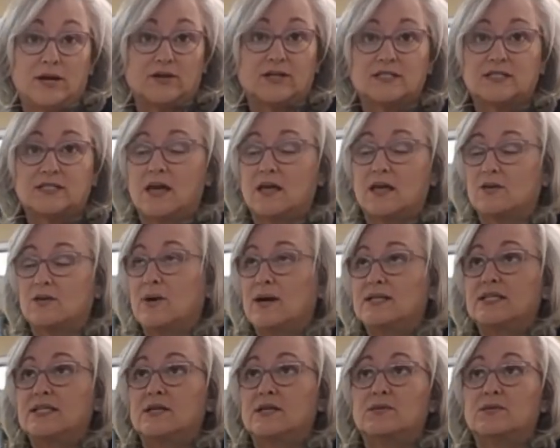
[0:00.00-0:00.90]
because
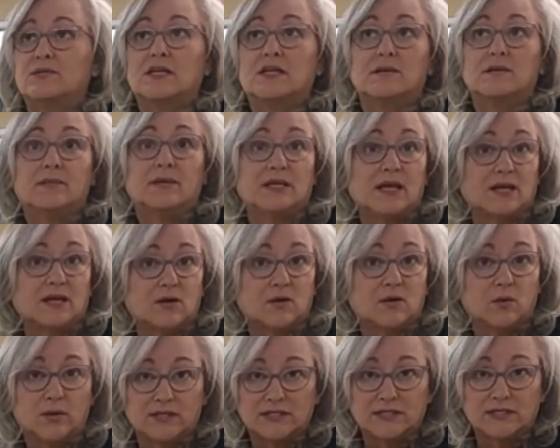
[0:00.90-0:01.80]
otherwise it was going to be like
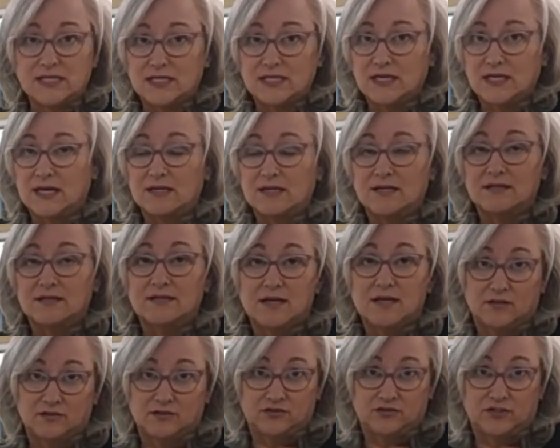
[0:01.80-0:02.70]
quilting in a
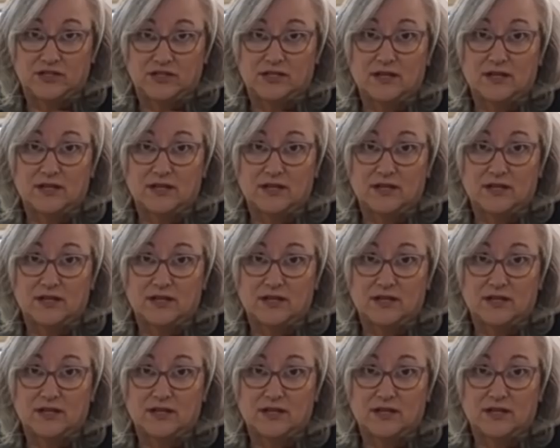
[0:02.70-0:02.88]
dungeon.